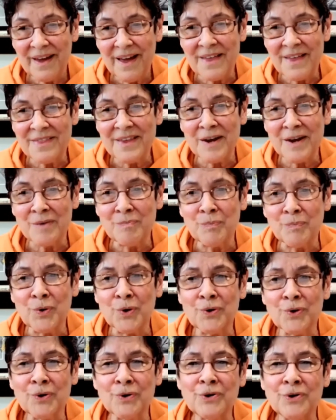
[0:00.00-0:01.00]
and then
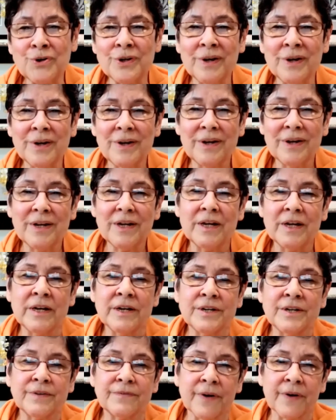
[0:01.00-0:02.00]
merge
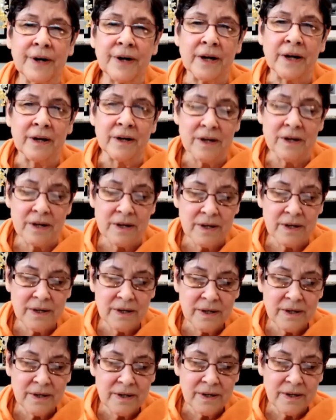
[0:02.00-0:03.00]
Ishvara
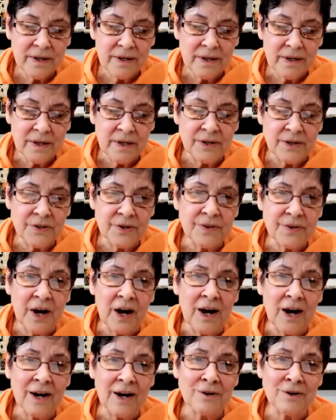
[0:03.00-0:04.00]
into the
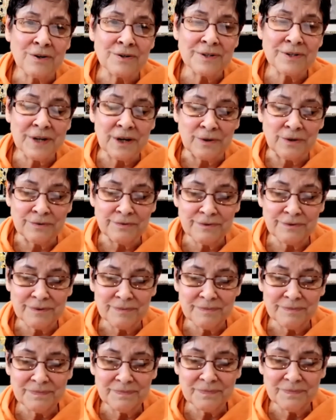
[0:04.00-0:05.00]
higher self,
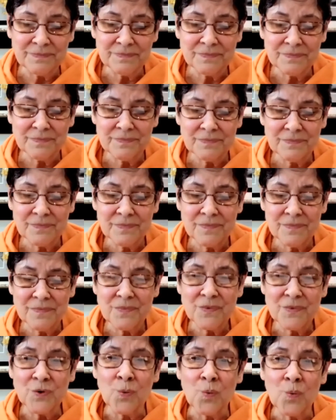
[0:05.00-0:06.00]

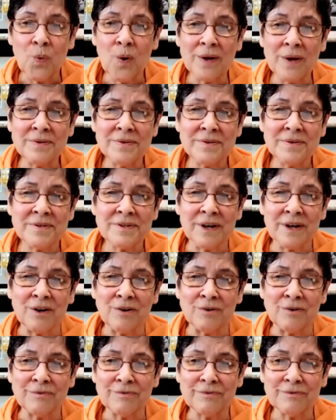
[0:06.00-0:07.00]
the one
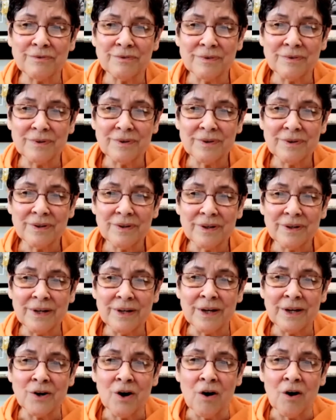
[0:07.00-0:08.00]
self
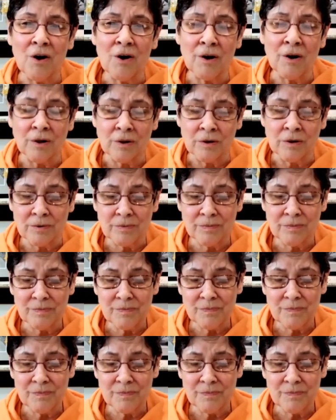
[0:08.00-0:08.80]
in all.